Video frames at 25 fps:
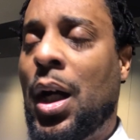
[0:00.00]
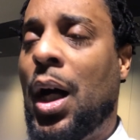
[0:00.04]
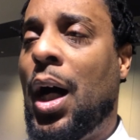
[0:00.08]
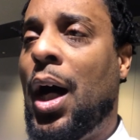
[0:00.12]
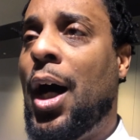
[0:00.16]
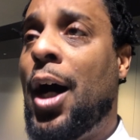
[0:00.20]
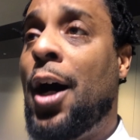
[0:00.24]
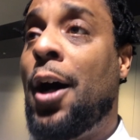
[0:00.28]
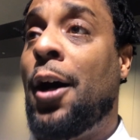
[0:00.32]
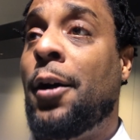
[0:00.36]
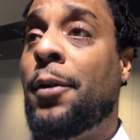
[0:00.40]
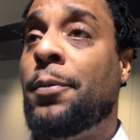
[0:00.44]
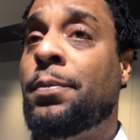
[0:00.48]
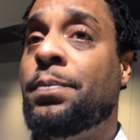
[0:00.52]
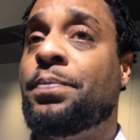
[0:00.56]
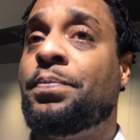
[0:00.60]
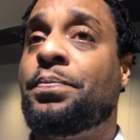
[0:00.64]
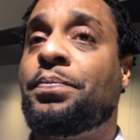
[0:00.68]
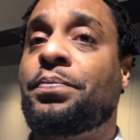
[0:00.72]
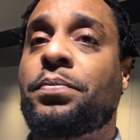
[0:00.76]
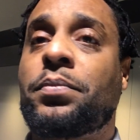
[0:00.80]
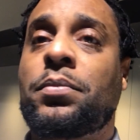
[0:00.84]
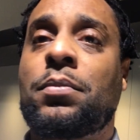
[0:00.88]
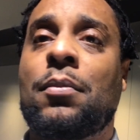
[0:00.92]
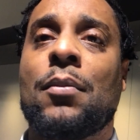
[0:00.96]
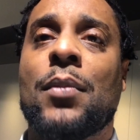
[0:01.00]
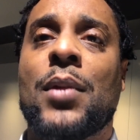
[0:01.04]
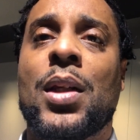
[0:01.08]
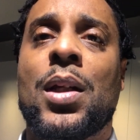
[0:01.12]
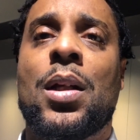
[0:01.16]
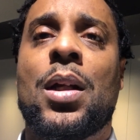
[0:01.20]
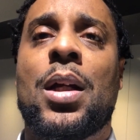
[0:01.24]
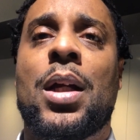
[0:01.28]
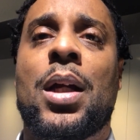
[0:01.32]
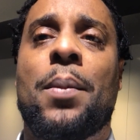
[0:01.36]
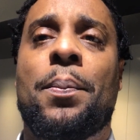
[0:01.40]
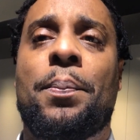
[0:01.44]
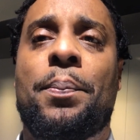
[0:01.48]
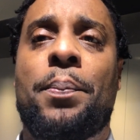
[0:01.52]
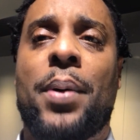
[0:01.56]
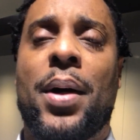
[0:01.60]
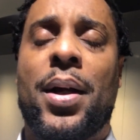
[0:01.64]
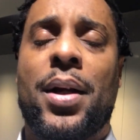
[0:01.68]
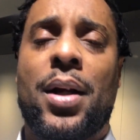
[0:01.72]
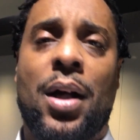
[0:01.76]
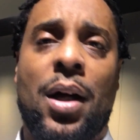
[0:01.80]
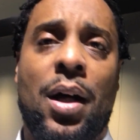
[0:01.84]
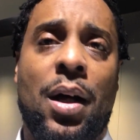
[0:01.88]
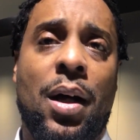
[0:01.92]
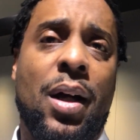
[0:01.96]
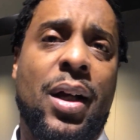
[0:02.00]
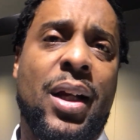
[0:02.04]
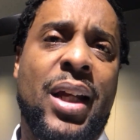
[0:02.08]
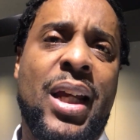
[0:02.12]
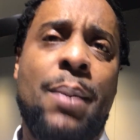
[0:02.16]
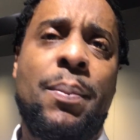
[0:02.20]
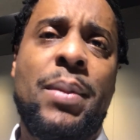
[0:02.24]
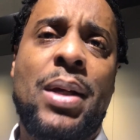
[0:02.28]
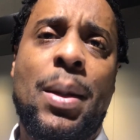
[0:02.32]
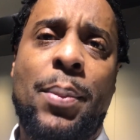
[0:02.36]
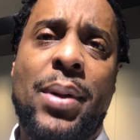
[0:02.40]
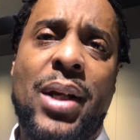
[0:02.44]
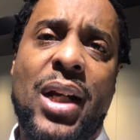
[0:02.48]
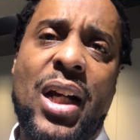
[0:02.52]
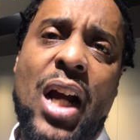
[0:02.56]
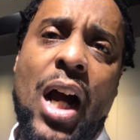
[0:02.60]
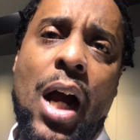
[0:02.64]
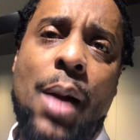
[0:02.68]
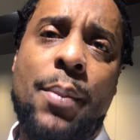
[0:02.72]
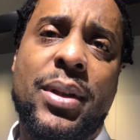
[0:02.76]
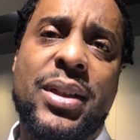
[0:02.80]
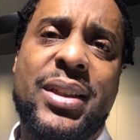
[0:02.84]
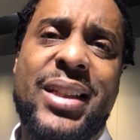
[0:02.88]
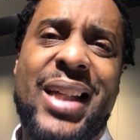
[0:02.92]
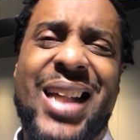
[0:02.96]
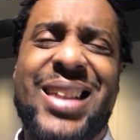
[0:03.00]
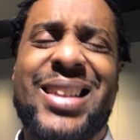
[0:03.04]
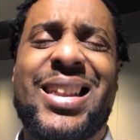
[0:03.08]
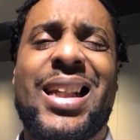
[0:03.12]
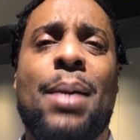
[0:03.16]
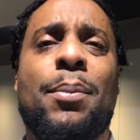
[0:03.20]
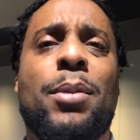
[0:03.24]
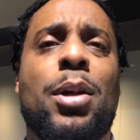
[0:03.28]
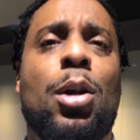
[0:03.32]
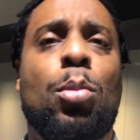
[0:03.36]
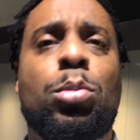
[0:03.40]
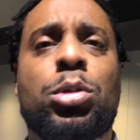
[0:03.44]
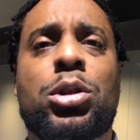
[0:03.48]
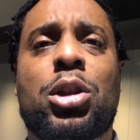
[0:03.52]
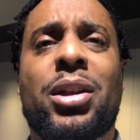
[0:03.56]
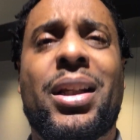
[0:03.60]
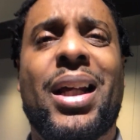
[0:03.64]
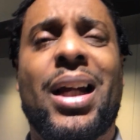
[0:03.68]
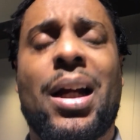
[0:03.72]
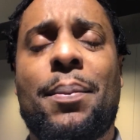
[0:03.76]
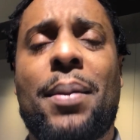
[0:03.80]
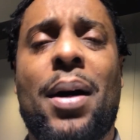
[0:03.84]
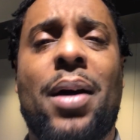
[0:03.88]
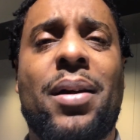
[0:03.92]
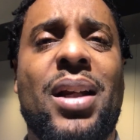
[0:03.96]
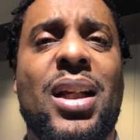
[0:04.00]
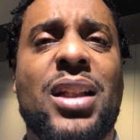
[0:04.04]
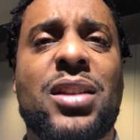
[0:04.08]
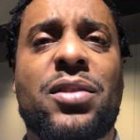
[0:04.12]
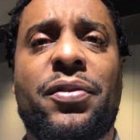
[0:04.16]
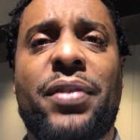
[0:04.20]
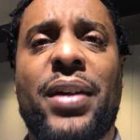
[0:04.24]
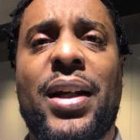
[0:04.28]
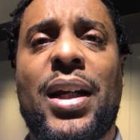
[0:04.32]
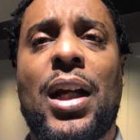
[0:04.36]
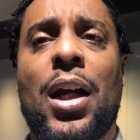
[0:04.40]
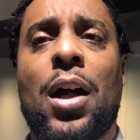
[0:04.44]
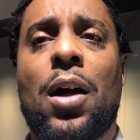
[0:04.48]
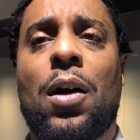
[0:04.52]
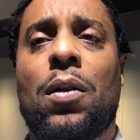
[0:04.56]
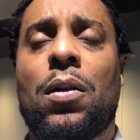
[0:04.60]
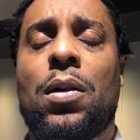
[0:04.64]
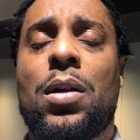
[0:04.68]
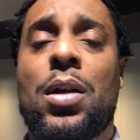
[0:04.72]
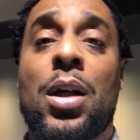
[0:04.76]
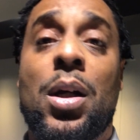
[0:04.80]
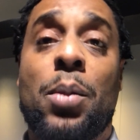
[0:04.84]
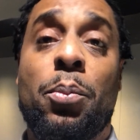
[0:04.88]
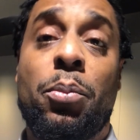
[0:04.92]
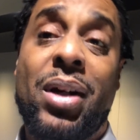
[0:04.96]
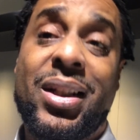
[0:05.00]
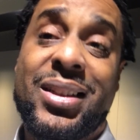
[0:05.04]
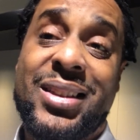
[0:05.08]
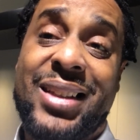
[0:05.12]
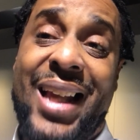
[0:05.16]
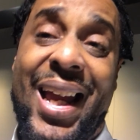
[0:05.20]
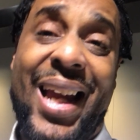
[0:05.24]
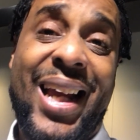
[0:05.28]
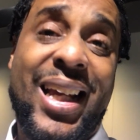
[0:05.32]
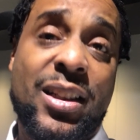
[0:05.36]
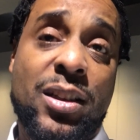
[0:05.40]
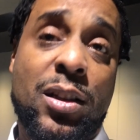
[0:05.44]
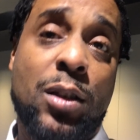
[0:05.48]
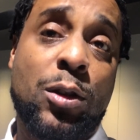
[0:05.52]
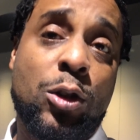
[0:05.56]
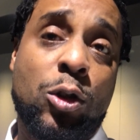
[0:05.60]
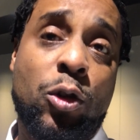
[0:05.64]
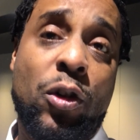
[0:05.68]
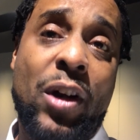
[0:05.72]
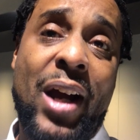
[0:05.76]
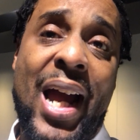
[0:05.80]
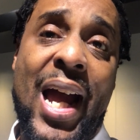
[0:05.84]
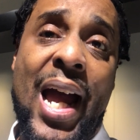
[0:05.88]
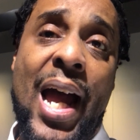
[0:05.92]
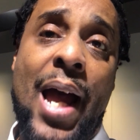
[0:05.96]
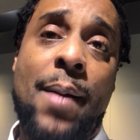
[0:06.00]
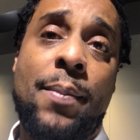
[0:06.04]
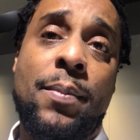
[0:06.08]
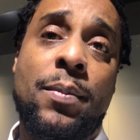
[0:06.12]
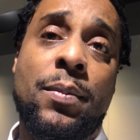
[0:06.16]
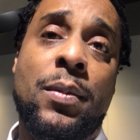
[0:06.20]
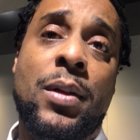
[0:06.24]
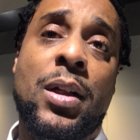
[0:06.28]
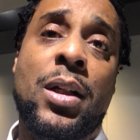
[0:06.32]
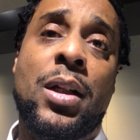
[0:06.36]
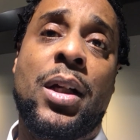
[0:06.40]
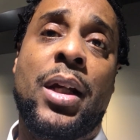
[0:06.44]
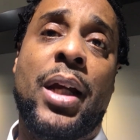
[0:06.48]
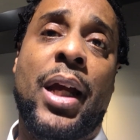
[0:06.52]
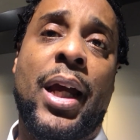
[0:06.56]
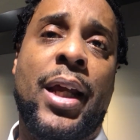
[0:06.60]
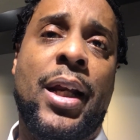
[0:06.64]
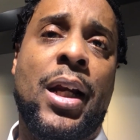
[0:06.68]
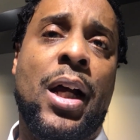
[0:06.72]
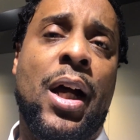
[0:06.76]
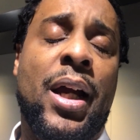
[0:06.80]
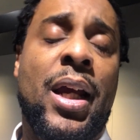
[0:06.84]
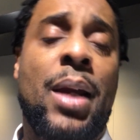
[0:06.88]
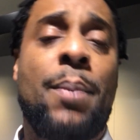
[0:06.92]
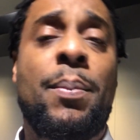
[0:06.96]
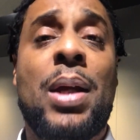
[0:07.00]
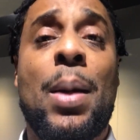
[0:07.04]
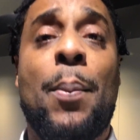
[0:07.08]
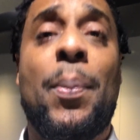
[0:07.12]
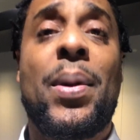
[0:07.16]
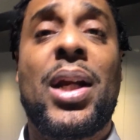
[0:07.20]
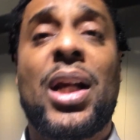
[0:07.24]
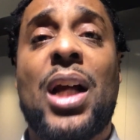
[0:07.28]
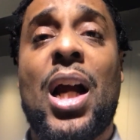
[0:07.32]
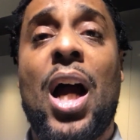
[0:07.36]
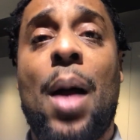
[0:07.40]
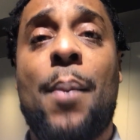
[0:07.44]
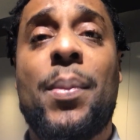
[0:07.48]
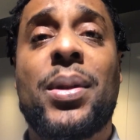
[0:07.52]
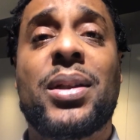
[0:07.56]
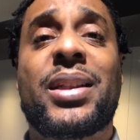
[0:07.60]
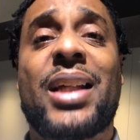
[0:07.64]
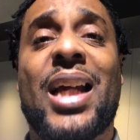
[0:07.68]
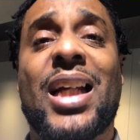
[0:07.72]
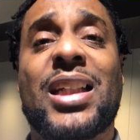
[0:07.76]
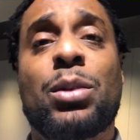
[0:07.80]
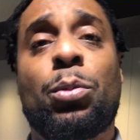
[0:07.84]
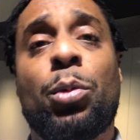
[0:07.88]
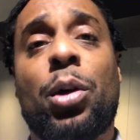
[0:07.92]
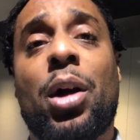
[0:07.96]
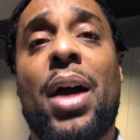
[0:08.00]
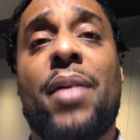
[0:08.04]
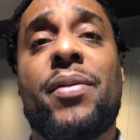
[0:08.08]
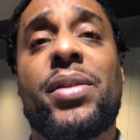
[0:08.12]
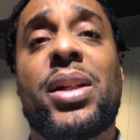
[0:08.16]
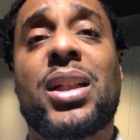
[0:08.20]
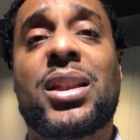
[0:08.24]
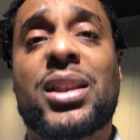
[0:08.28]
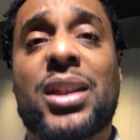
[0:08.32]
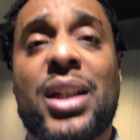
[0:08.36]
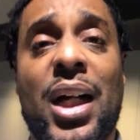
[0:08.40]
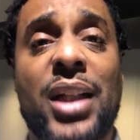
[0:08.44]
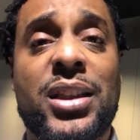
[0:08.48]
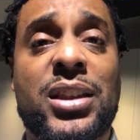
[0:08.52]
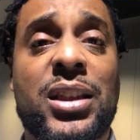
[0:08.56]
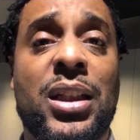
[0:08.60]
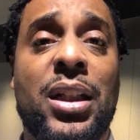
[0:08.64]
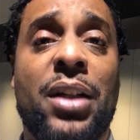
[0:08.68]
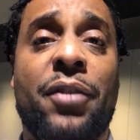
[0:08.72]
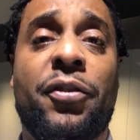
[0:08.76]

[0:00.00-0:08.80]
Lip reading: But hit me up in the comment section. Let me know what you think about this video. Press like and subscribe. And hit me up in the comment section. We're going to have a discussion.